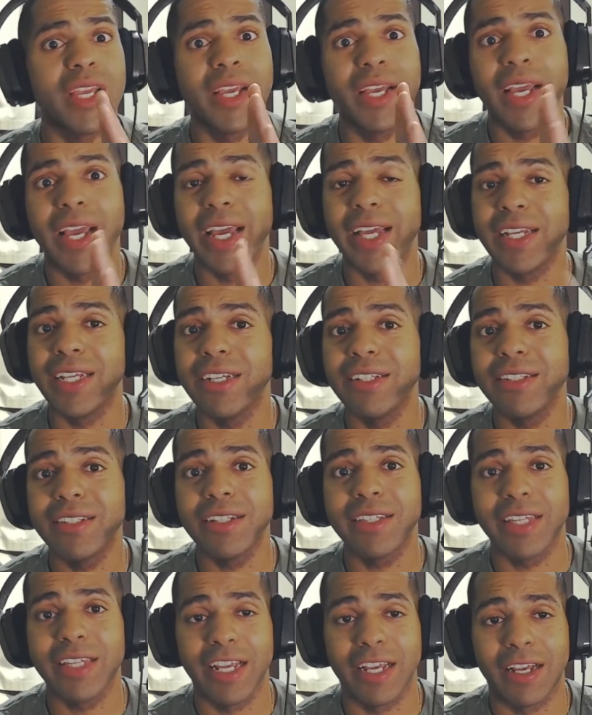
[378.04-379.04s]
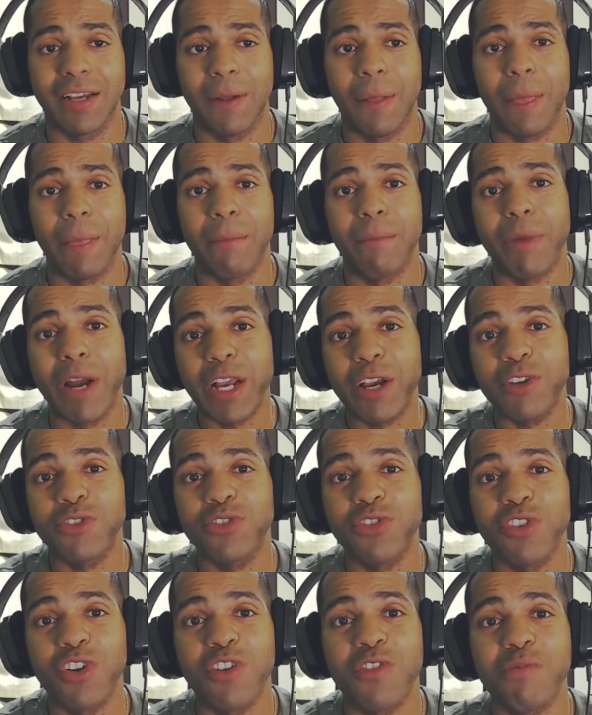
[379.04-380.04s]
And here's the thing,
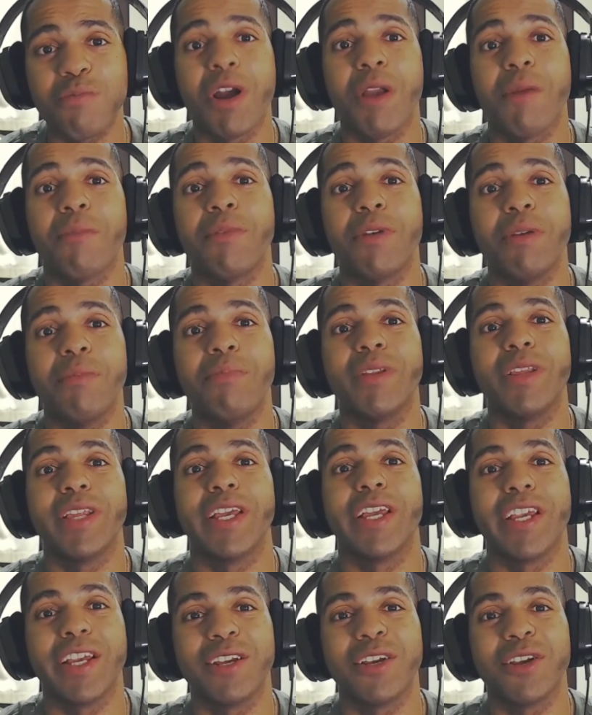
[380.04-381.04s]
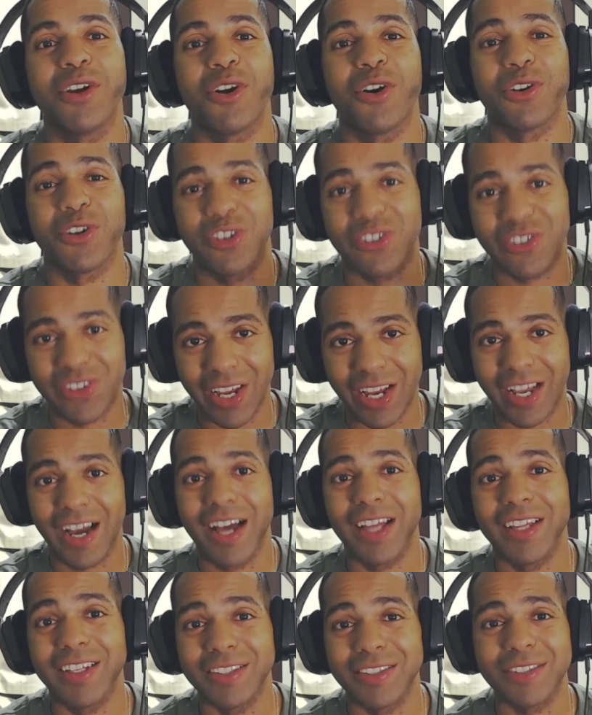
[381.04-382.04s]
Microsoft might be playing on our
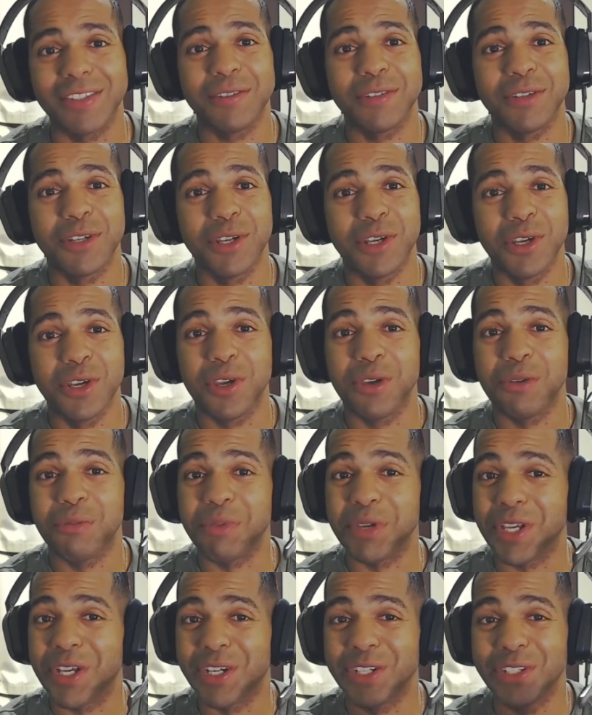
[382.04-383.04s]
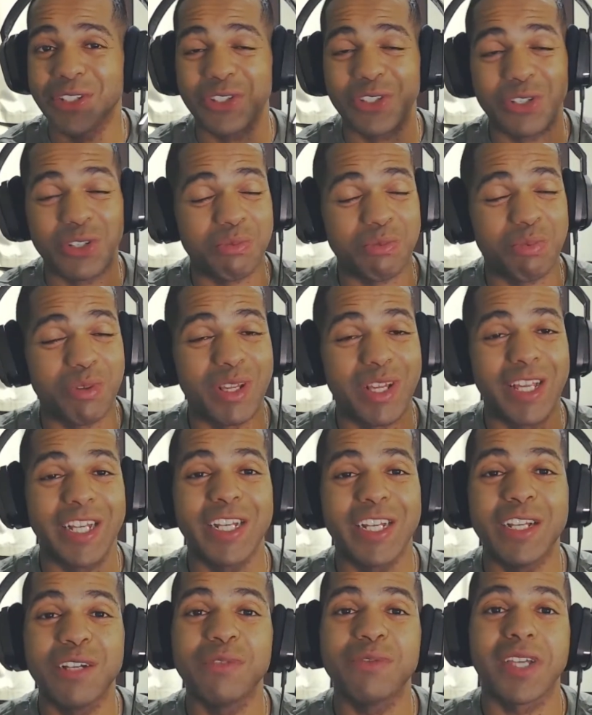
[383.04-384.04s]
psychology because there's plenty
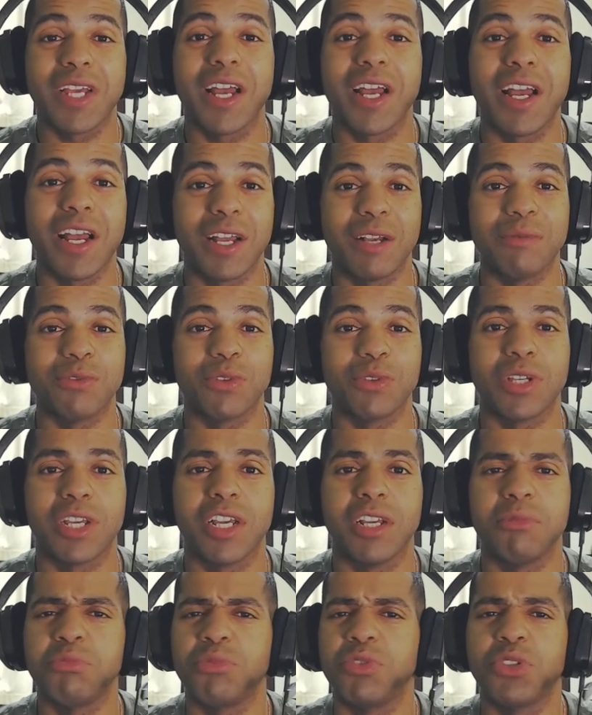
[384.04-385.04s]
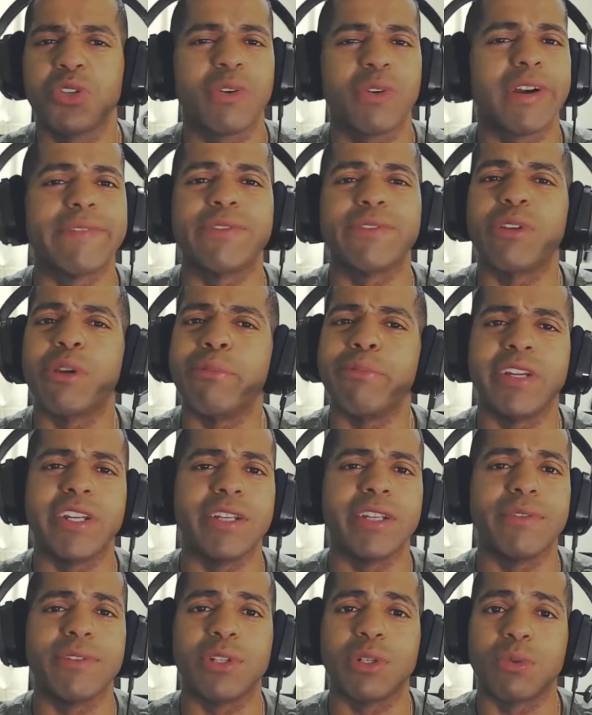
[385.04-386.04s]
of times, okay? You don't have to admit it if
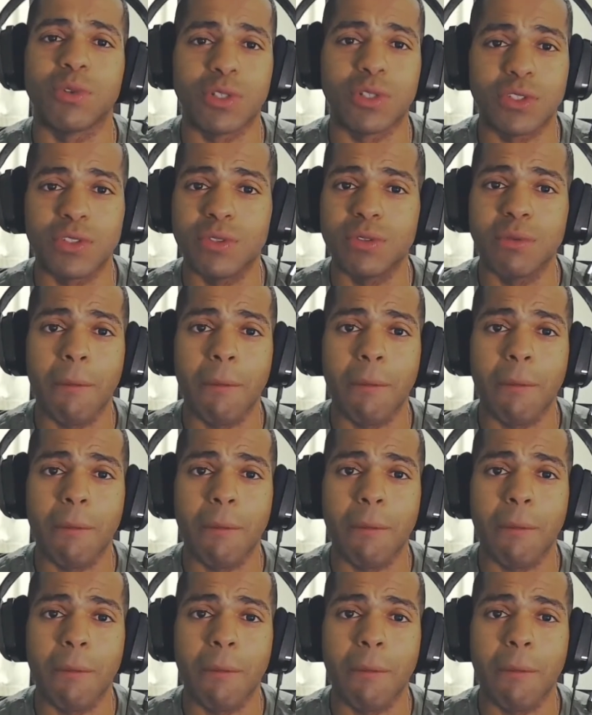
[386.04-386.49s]
you don't want to.